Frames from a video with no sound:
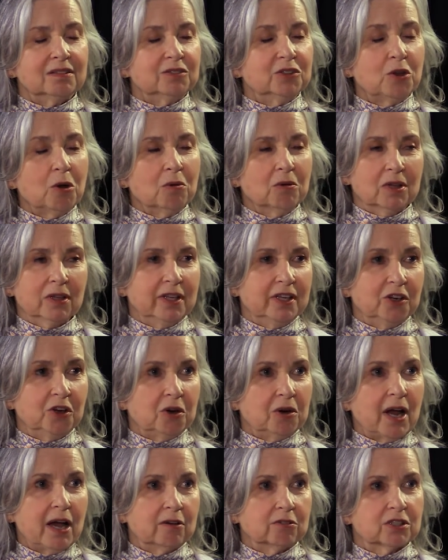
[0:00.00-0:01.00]
don't clean
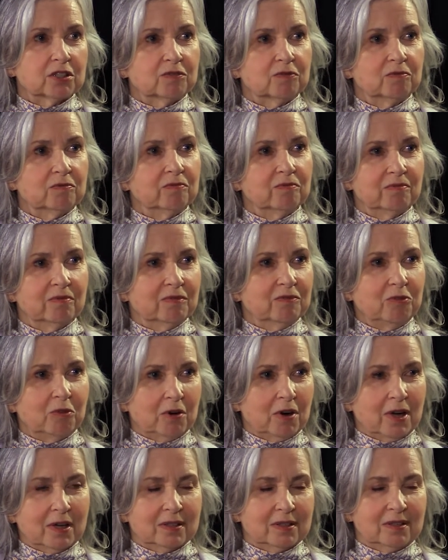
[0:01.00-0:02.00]
your house
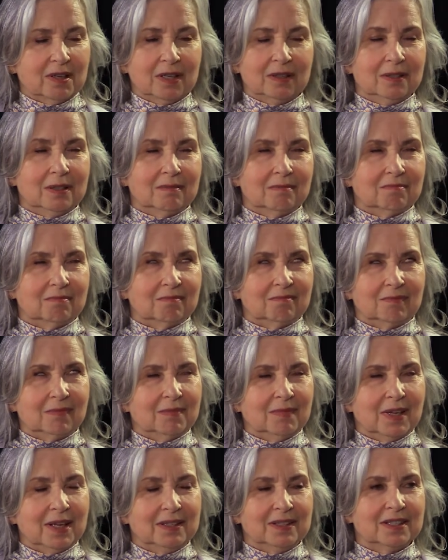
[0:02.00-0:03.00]
for us.
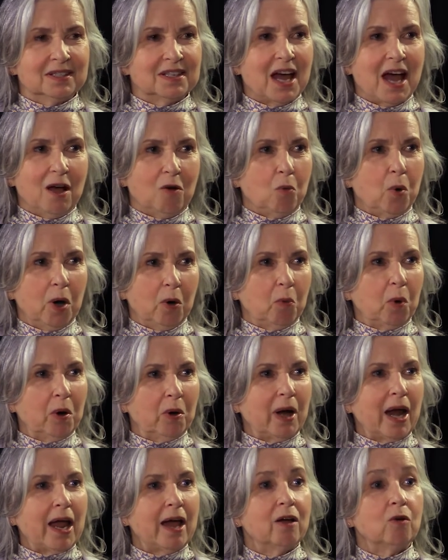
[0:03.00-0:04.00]
It's not where we're
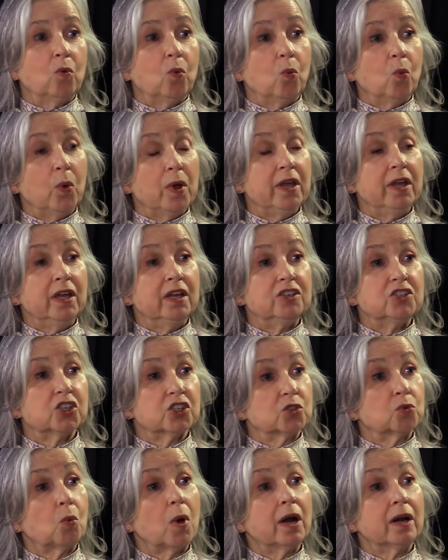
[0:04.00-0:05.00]
at. We
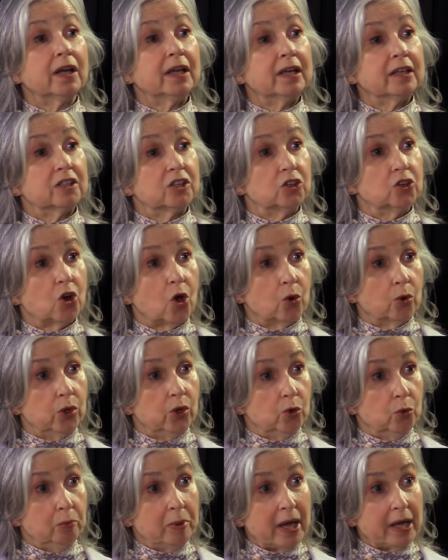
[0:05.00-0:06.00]
just want to get to know
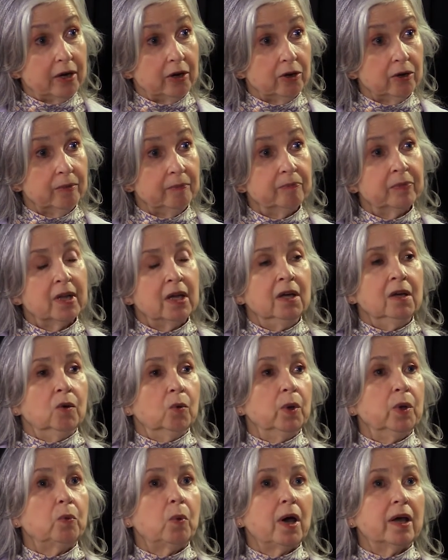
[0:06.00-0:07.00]
you better.
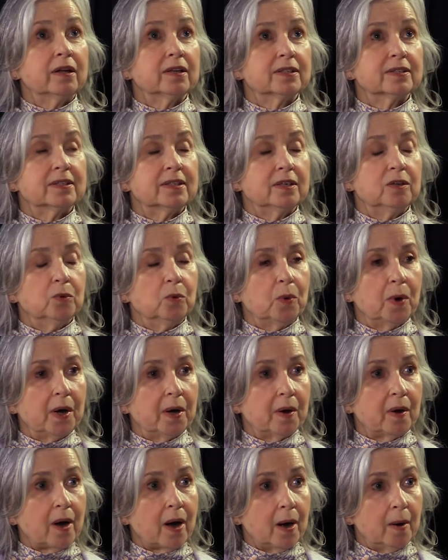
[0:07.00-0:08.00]
We want to see
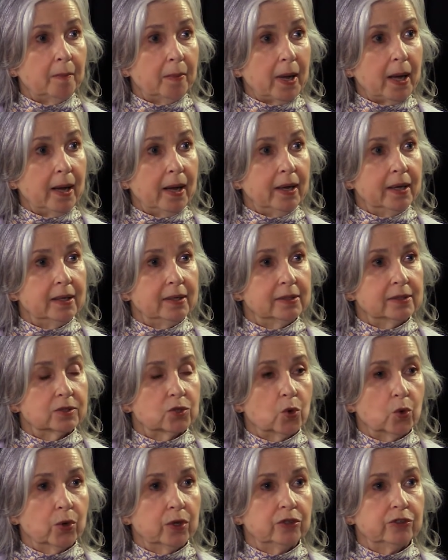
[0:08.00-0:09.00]
where our pet is
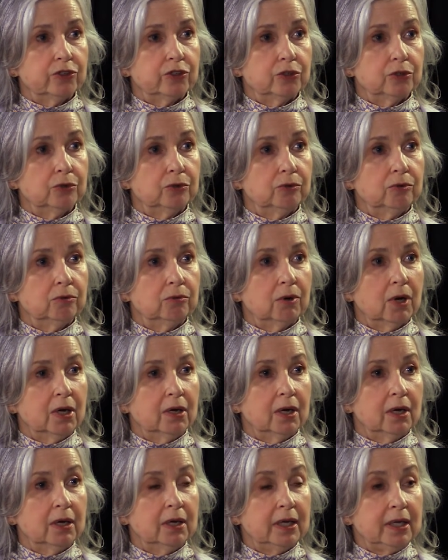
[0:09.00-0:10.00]
going to
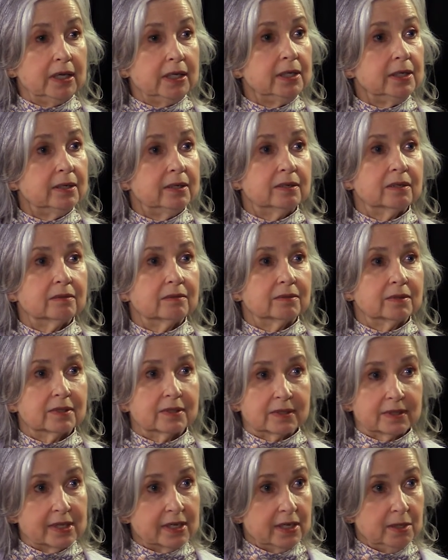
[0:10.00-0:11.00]
eat,
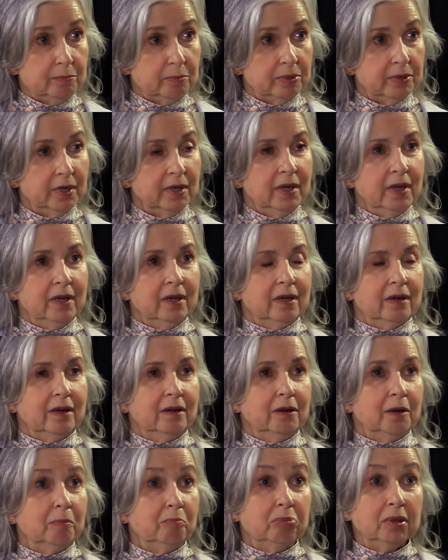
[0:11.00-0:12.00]
sleep,
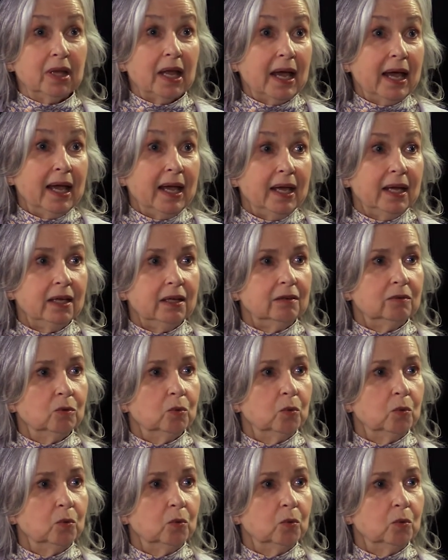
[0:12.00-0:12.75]
play.